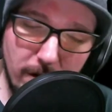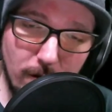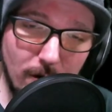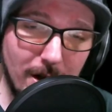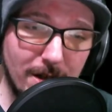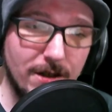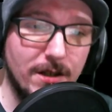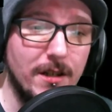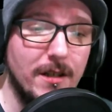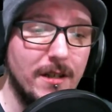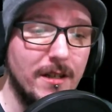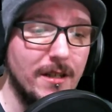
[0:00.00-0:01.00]
watched
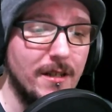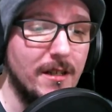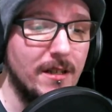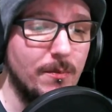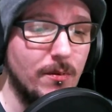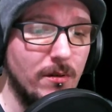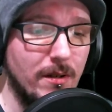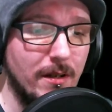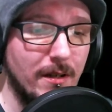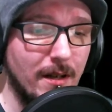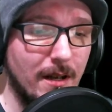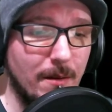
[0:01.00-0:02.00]
it until this
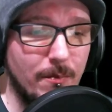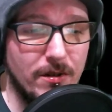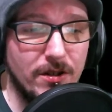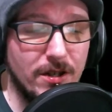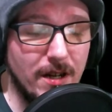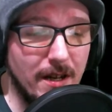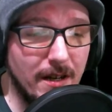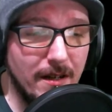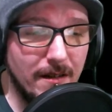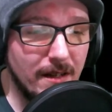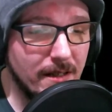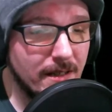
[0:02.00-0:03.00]
point, I appreciate
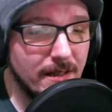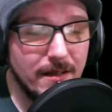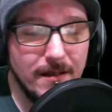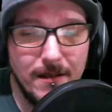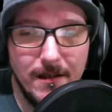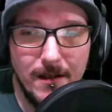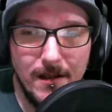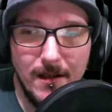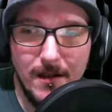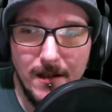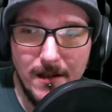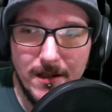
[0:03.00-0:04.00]
it. That's
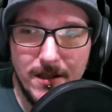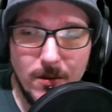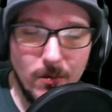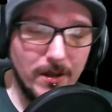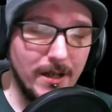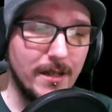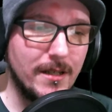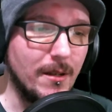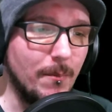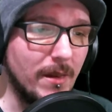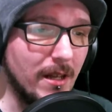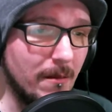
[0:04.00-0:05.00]

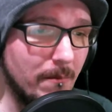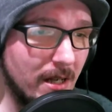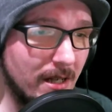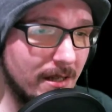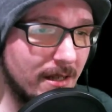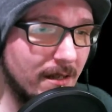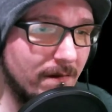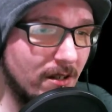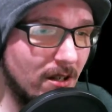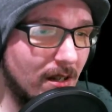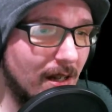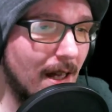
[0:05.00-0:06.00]
20-something minutes of
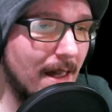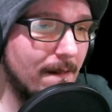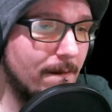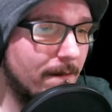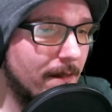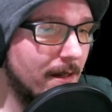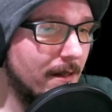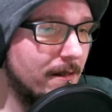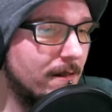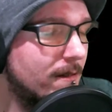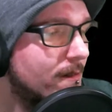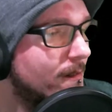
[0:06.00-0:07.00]
your life that,
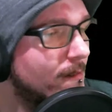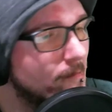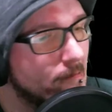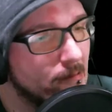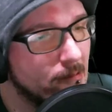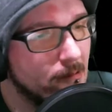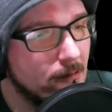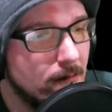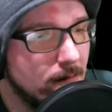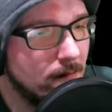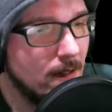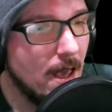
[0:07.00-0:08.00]

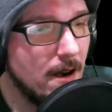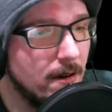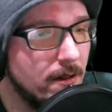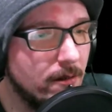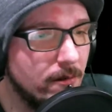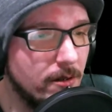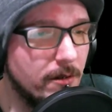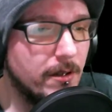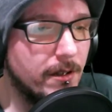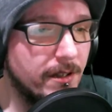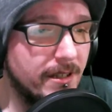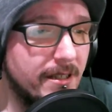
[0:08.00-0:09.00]
I don't know, you
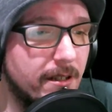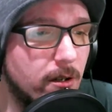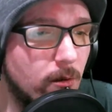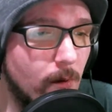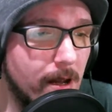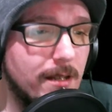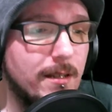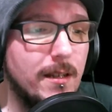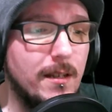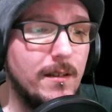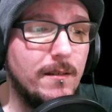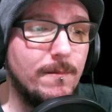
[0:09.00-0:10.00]
could consider
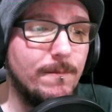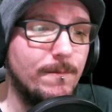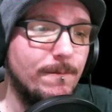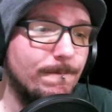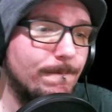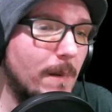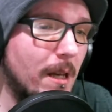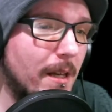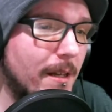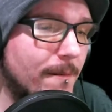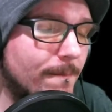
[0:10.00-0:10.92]
wasted, but